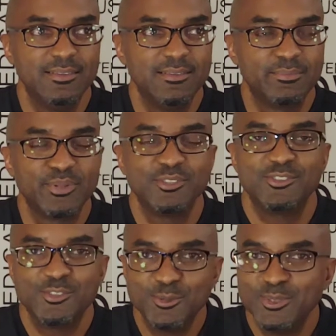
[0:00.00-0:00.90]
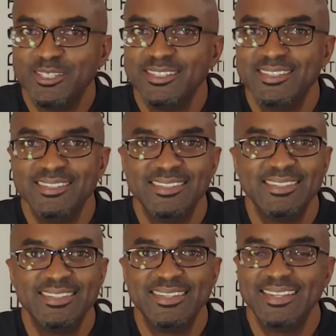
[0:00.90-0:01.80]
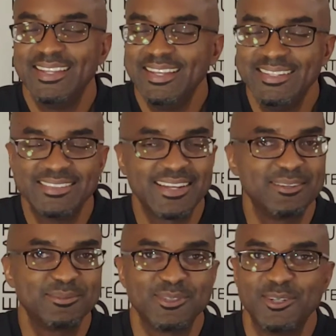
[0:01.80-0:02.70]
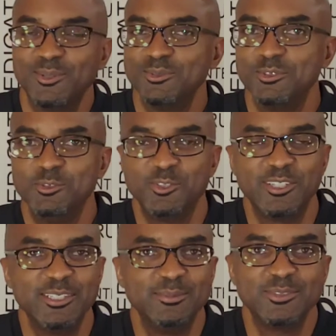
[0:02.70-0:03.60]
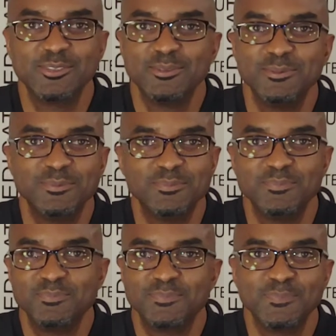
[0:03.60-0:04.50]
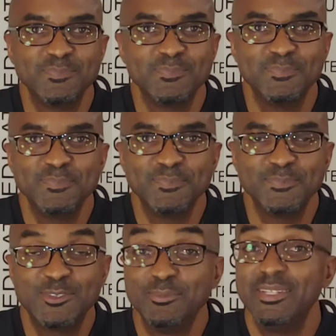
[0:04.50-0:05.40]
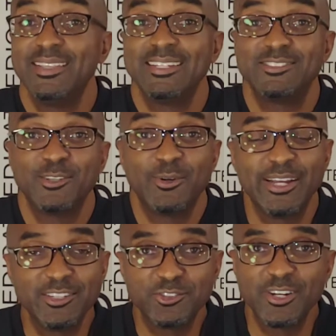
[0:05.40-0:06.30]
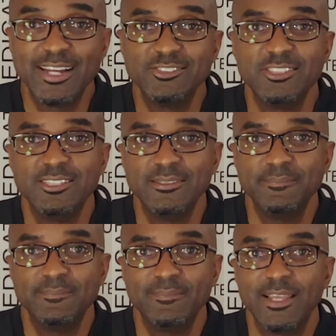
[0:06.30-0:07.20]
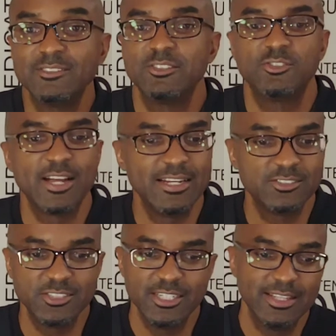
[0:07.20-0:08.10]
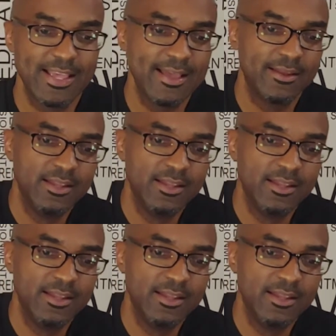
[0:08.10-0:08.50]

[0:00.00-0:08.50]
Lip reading: pursuing any types of goals and dreams. To me, that's a greater tragedy. That's a tragedy that